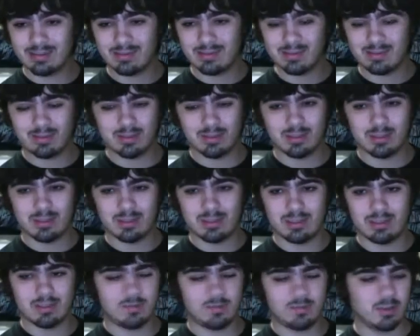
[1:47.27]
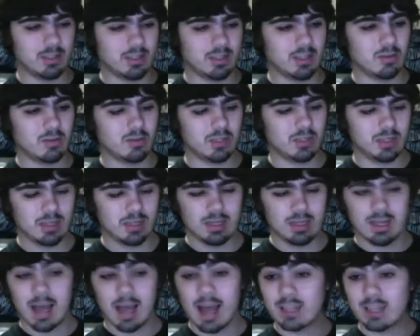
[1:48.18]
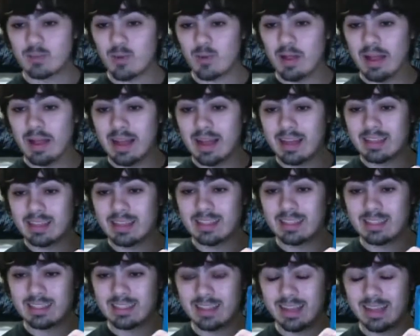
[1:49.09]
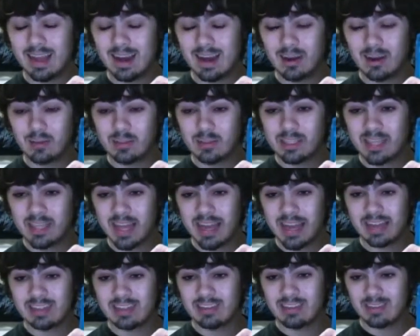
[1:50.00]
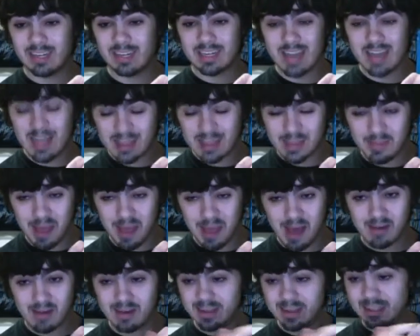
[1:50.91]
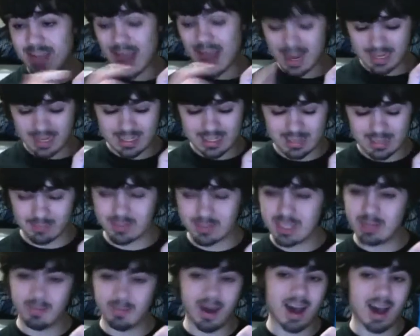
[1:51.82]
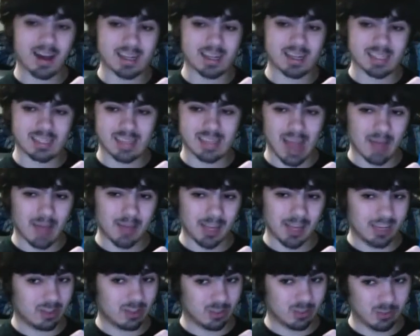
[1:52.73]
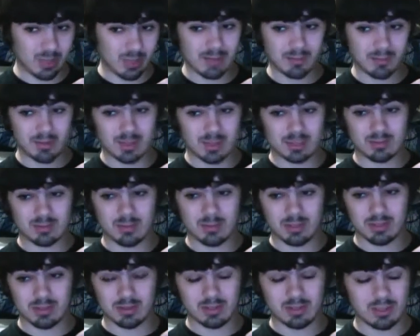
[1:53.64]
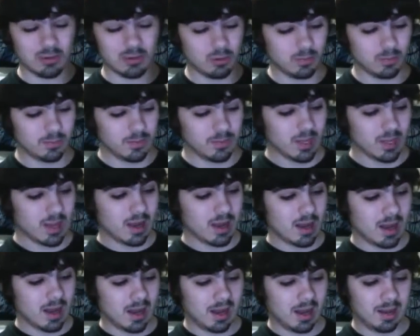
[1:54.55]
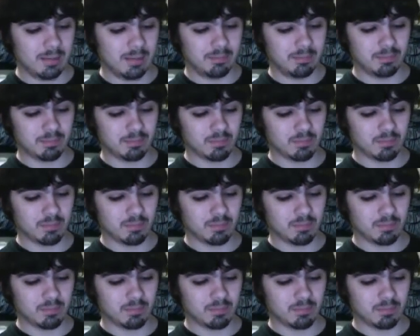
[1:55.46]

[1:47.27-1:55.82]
which is just really cute, as well as his arms and legs. You can cut them out and attach them to the box. I'm not going to do that, but that's really cute. I